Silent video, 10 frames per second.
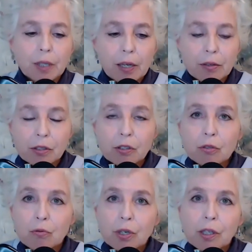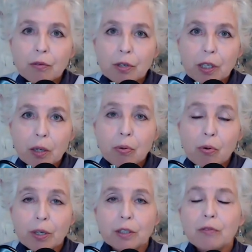And this is really, really
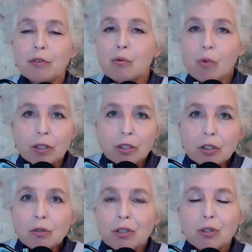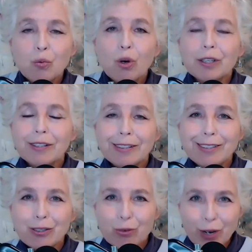important. If you want to do this work, this
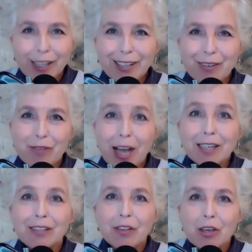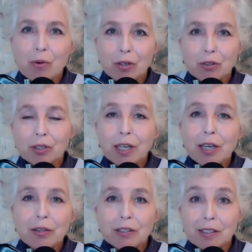is really vital that you
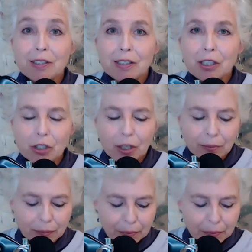understand this distinction.